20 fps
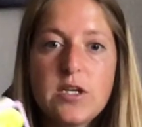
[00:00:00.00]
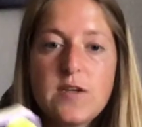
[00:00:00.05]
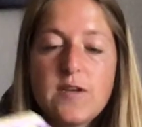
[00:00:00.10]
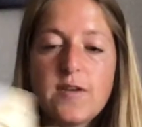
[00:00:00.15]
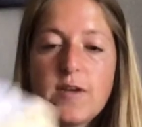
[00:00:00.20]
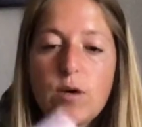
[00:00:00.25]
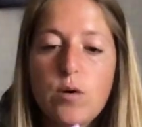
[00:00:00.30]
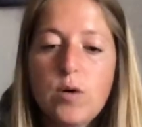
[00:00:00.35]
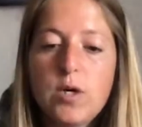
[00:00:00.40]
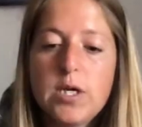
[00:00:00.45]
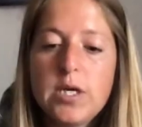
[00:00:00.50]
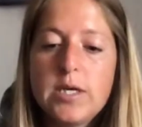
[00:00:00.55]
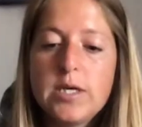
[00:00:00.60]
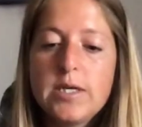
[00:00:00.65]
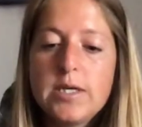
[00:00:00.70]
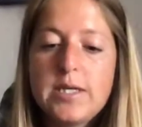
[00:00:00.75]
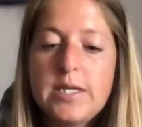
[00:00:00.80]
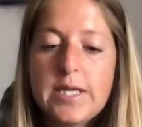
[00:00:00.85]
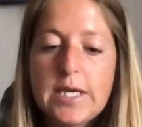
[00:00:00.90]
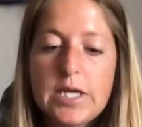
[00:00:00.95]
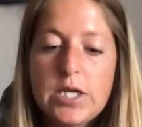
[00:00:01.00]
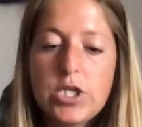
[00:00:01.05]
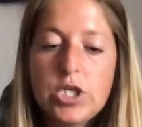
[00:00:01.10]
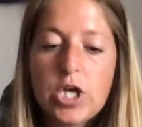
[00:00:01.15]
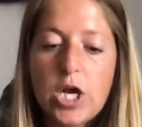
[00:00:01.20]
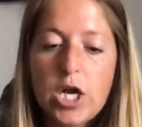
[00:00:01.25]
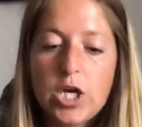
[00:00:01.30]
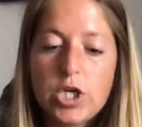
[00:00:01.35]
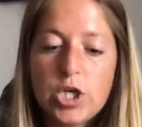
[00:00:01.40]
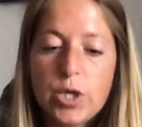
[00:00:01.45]
So, Dink,
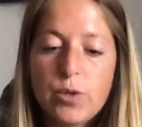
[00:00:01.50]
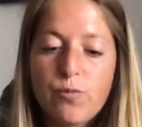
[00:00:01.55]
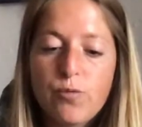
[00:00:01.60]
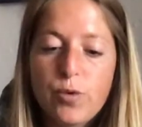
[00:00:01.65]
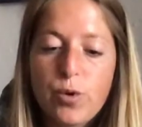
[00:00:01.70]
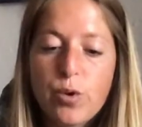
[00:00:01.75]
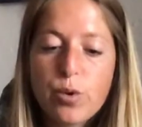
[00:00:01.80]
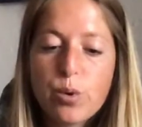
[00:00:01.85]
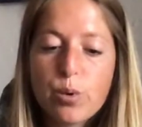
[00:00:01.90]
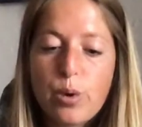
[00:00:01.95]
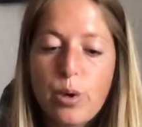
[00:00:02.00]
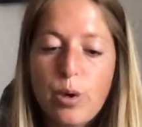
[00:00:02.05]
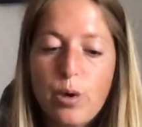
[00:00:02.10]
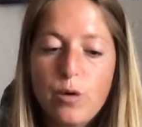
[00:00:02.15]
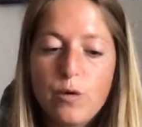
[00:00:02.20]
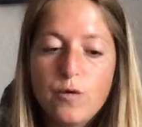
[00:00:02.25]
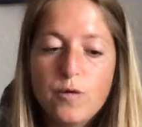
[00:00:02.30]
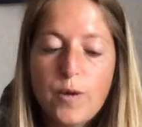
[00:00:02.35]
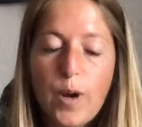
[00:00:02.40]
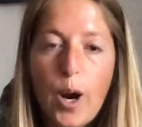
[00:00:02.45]
Josh, and Ruth Rose